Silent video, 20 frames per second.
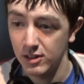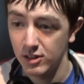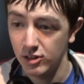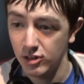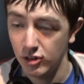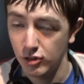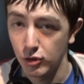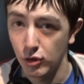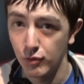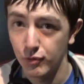
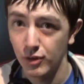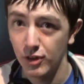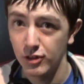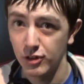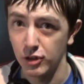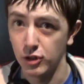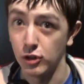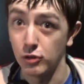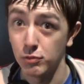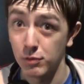Just hopefully it's a
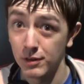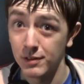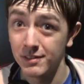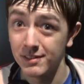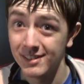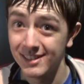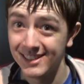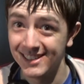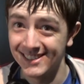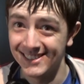good one.
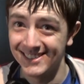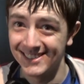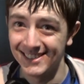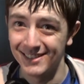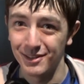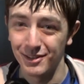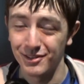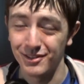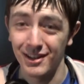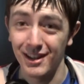
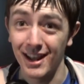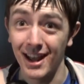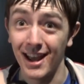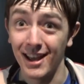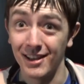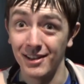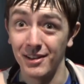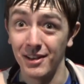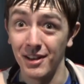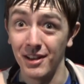Just say
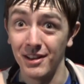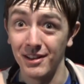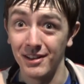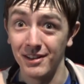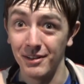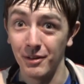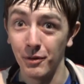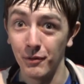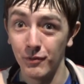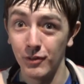that.
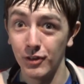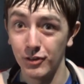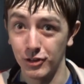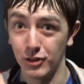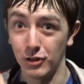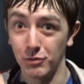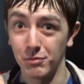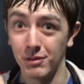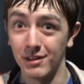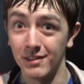Hopefully it's a
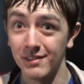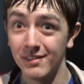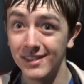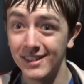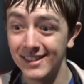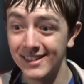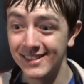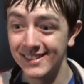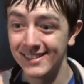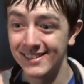good one.
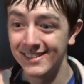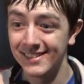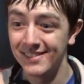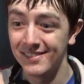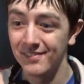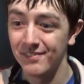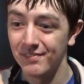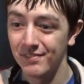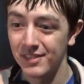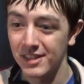
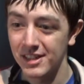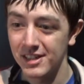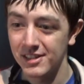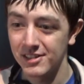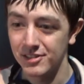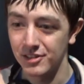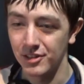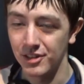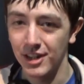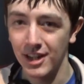
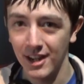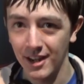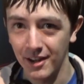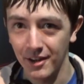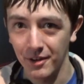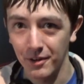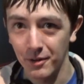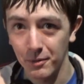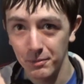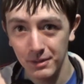So yeah,
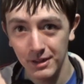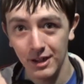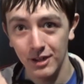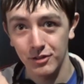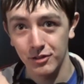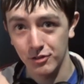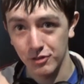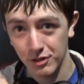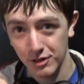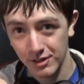I hope you guys
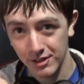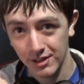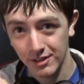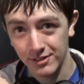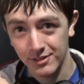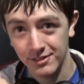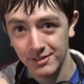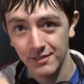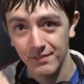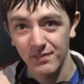enjoyed
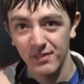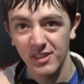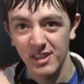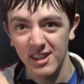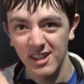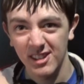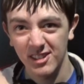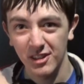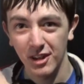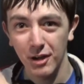this.
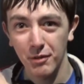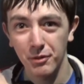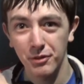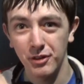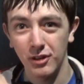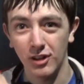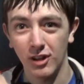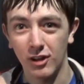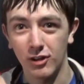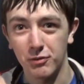Sorry I
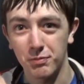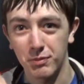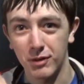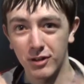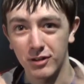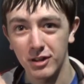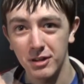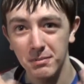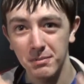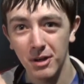wasn't
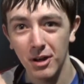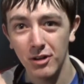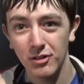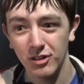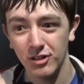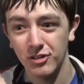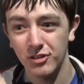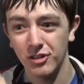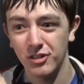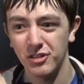expressing much.
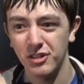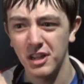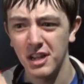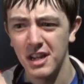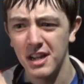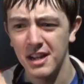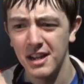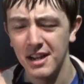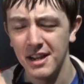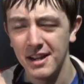It's just...
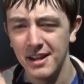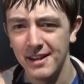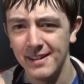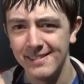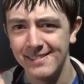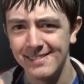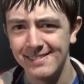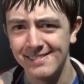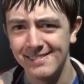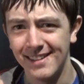
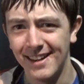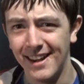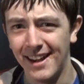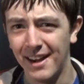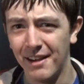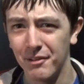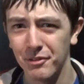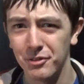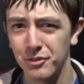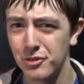
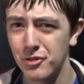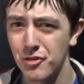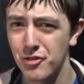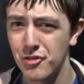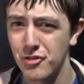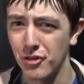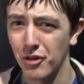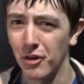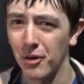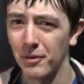I wasn't too
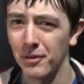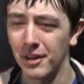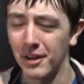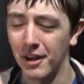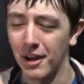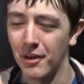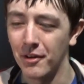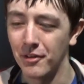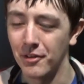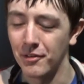sure, like,
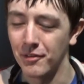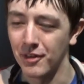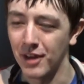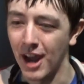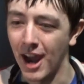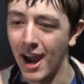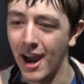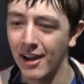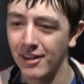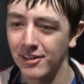how to
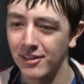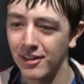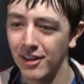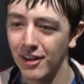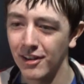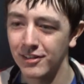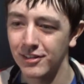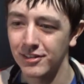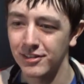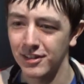react to
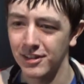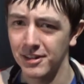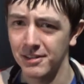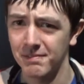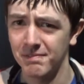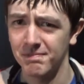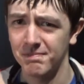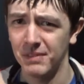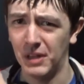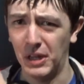this. It's like,
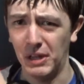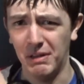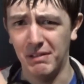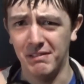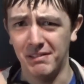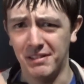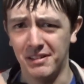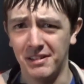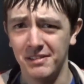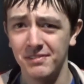
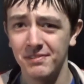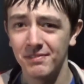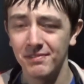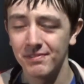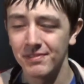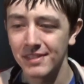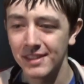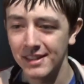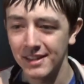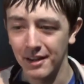okay.
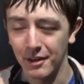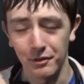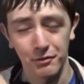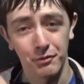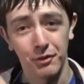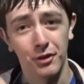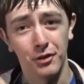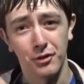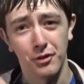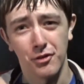I wasn't
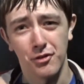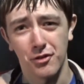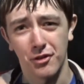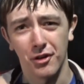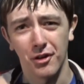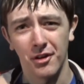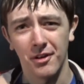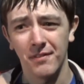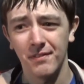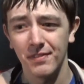really too
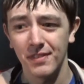sure.